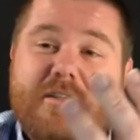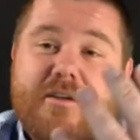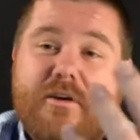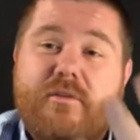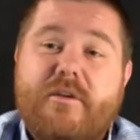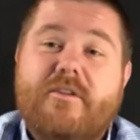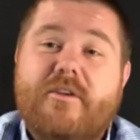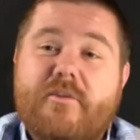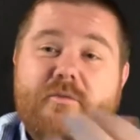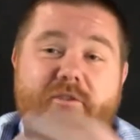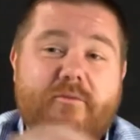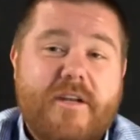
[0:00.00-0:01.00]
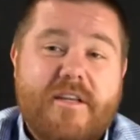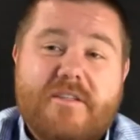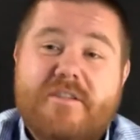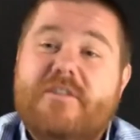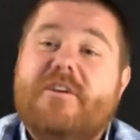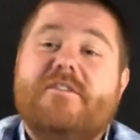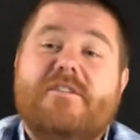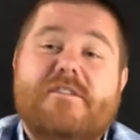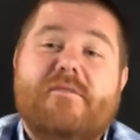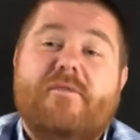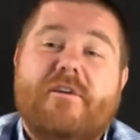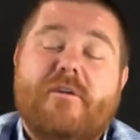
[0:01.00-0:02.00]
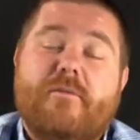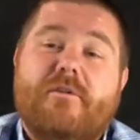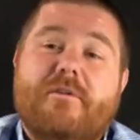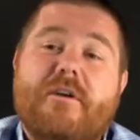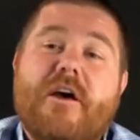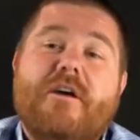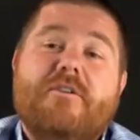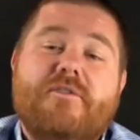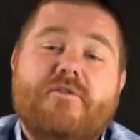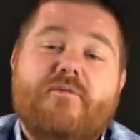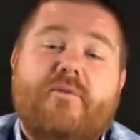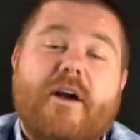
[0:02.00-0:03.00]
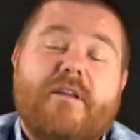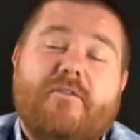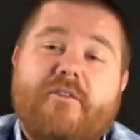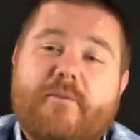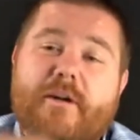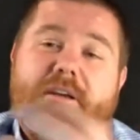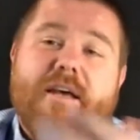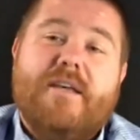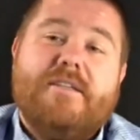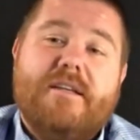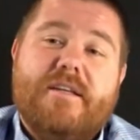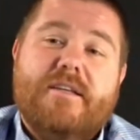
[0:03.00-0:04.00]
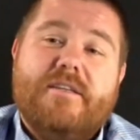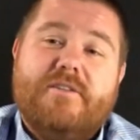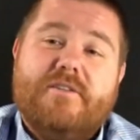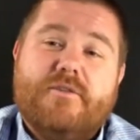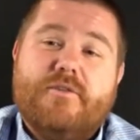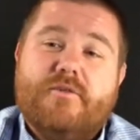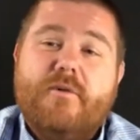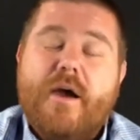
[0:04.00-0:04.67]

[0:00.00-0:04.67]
continual improvement is just as applicable to product development as it is to